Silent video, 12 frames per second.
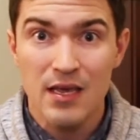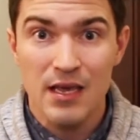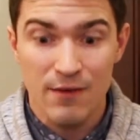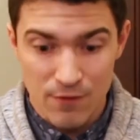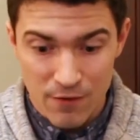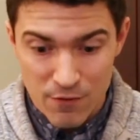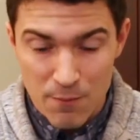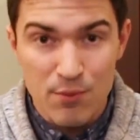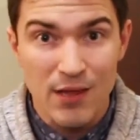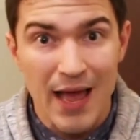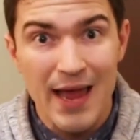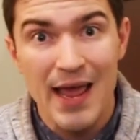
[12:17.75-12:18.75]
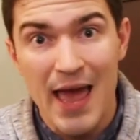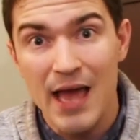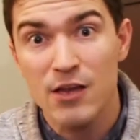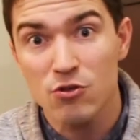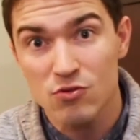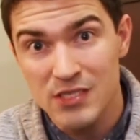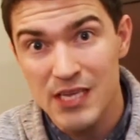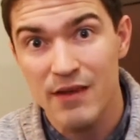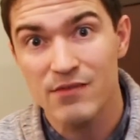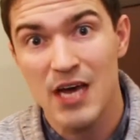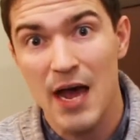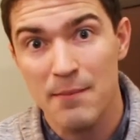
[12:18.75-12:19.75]
If, if you plan ahead, you
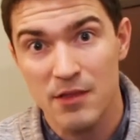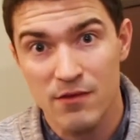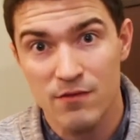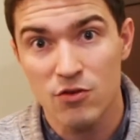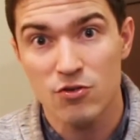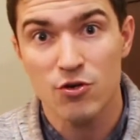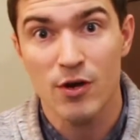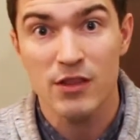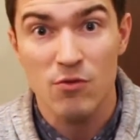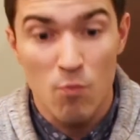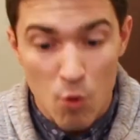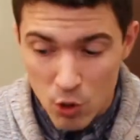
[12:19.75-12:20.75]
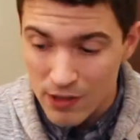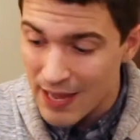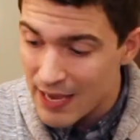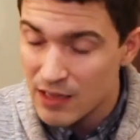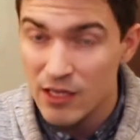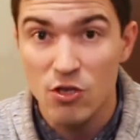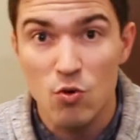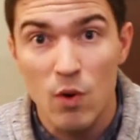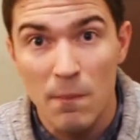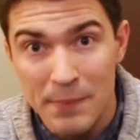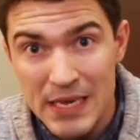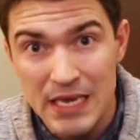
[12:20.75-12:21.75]
save time in the future, and the more likely you
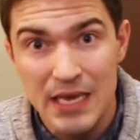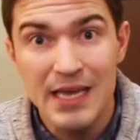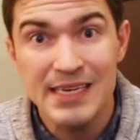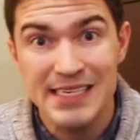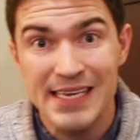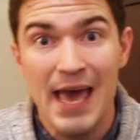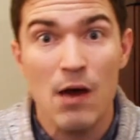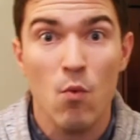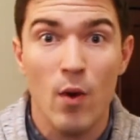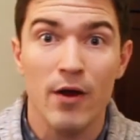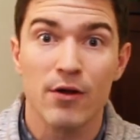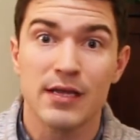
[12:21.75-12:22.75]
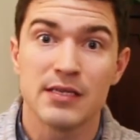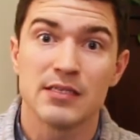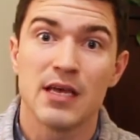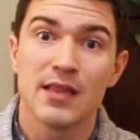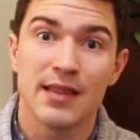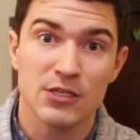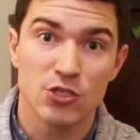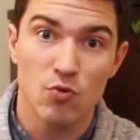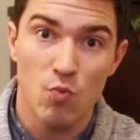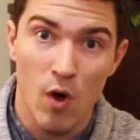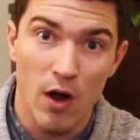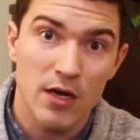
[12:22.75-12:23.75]
will be to get where it is that
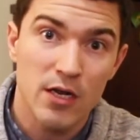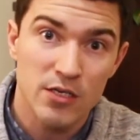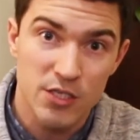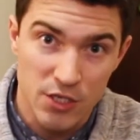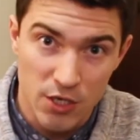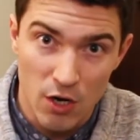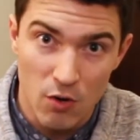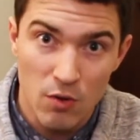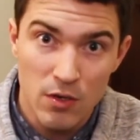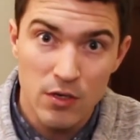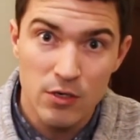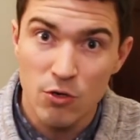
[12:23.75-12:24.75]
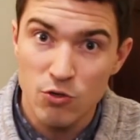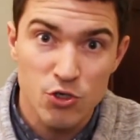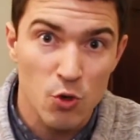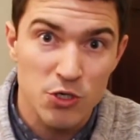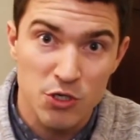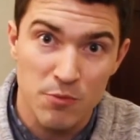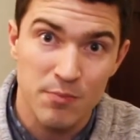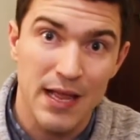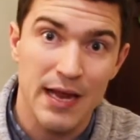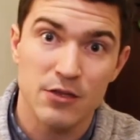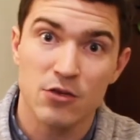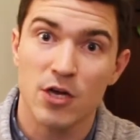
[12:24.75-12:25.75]
you want to go. No short-term
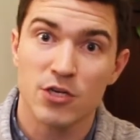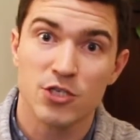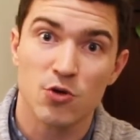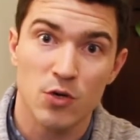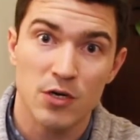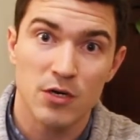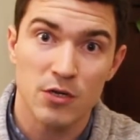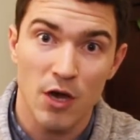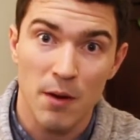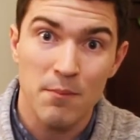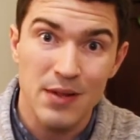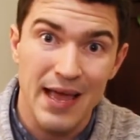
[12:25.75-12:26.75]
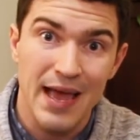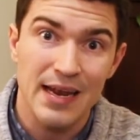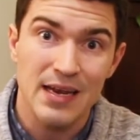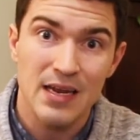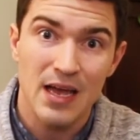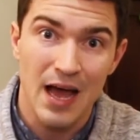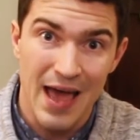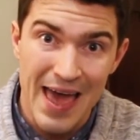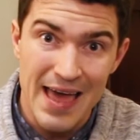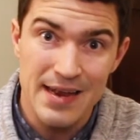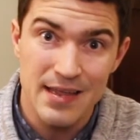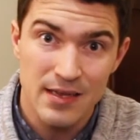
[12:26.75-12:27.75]
planning. You got to short. You got to plan
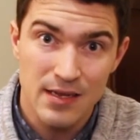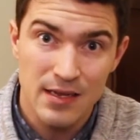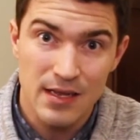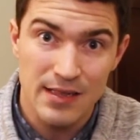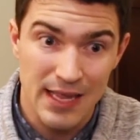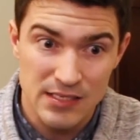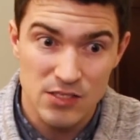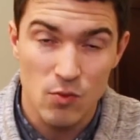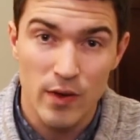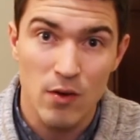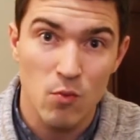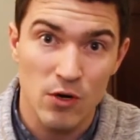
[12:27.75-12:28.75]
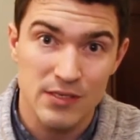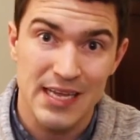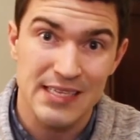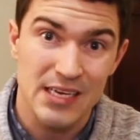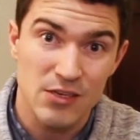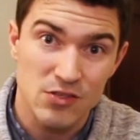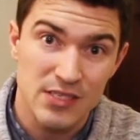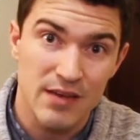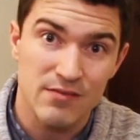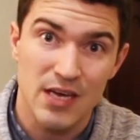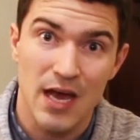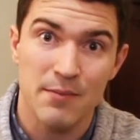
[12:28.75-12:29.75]
ahead and that's the way it works. That's how you
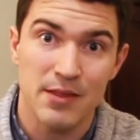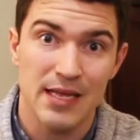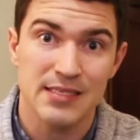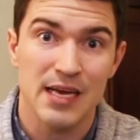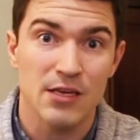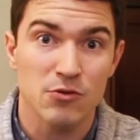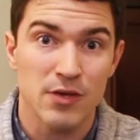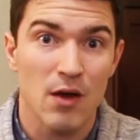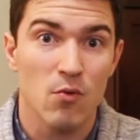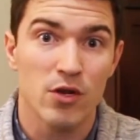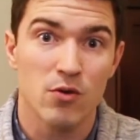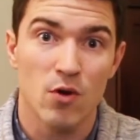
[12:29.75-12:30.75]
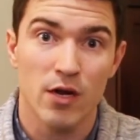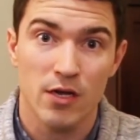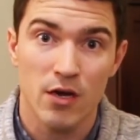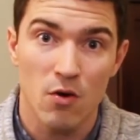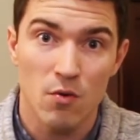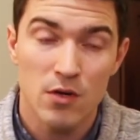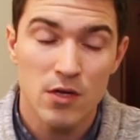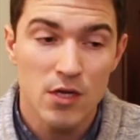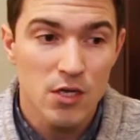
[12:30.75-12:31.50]
save time, and that's how you get where you want to go.